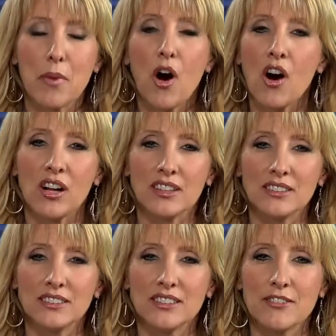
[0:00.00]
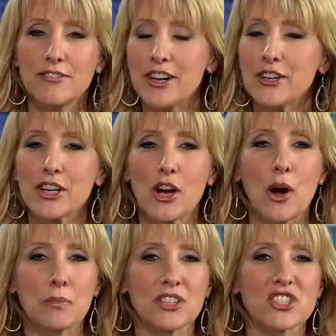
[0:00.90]
Paul, very
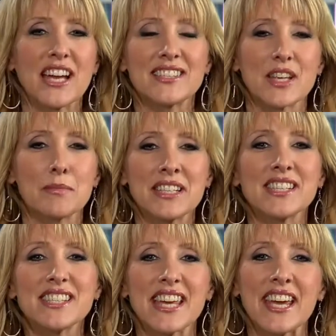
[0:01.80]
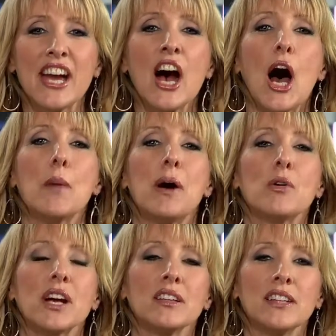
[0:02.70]
accomplished, had something to say
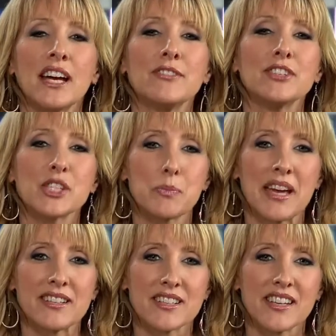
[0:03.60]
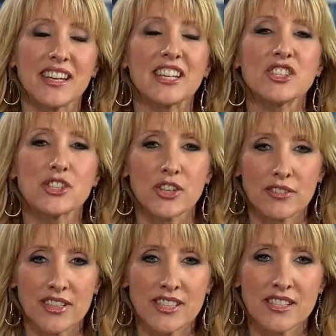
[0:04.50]
about a life spent in
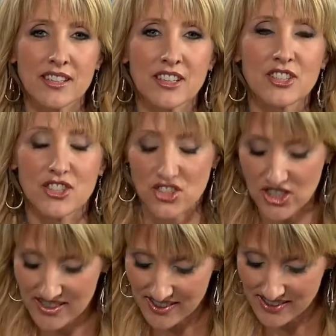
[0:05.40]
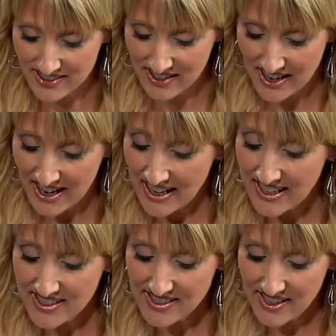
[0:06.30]
service to Jesus.
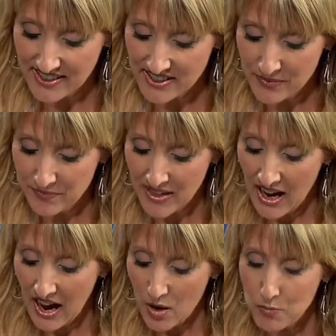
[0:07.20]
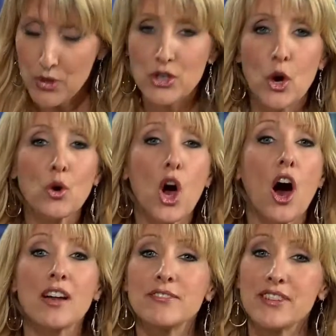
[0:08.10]
He said, Put no
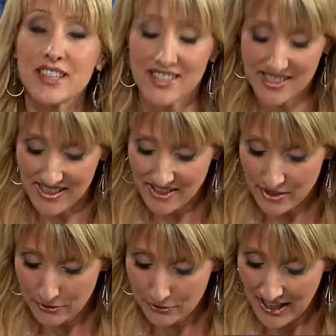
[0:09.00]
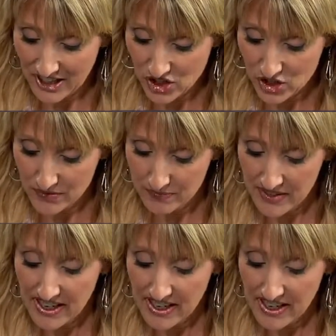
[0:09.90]
confidence in the flesh